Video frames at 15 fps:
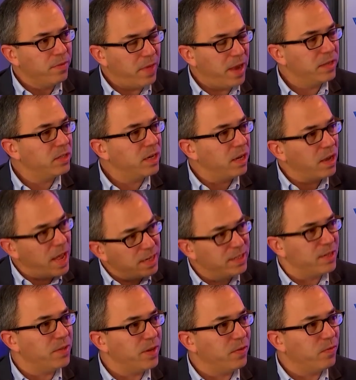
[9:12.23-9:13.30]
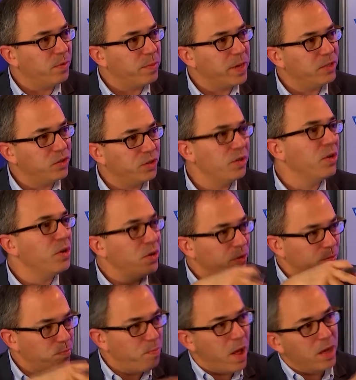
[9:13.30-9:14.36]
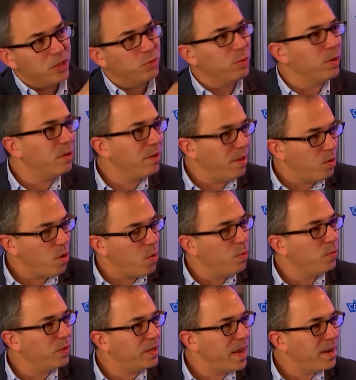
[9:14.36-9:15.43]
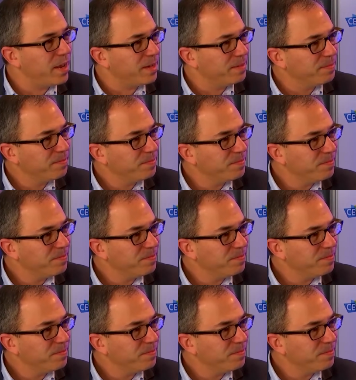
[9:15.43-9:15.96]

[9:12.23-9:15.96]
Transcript: that is collecting the information, Bosch will own the data.